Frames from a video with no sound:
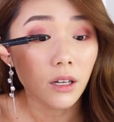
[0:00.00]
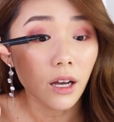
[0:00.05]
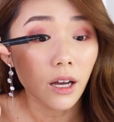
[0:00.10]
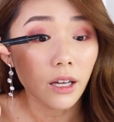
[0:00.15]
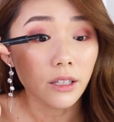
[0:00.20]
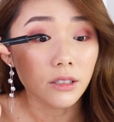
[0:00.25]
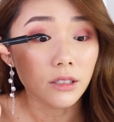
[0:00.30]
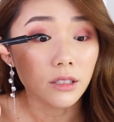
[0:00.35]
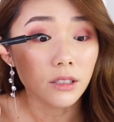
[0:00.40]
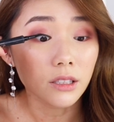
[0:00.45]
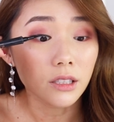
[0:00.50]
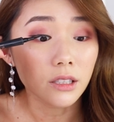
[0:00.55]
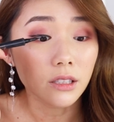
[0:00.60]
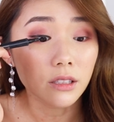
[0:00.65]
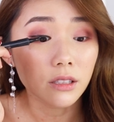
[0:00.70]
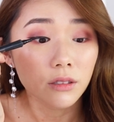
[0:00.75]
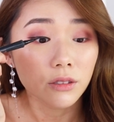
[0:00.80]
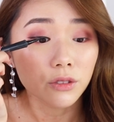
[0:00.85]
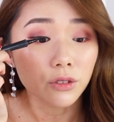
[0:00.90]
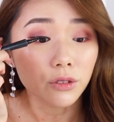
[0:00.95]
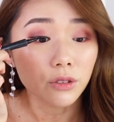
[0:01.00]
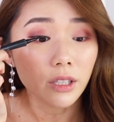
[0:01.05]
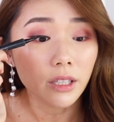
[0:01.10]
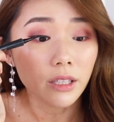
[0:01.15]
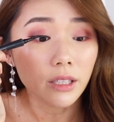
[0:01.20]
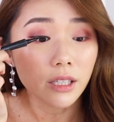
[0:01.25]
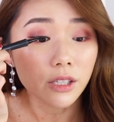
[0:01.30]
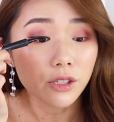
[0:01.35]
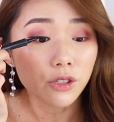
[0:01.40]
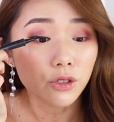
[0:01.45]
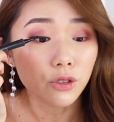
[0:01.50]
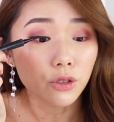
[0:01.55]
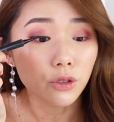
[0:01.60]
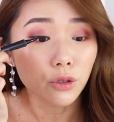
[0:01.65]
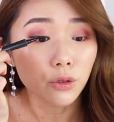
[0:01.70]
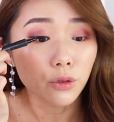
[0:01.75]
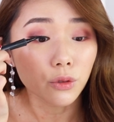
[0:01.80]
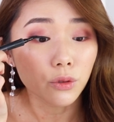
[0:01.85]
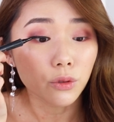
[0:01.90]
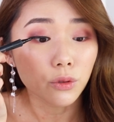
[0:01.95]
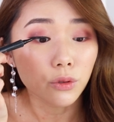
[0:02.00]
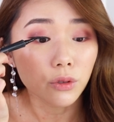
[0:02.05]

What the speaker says: underneath so that there's no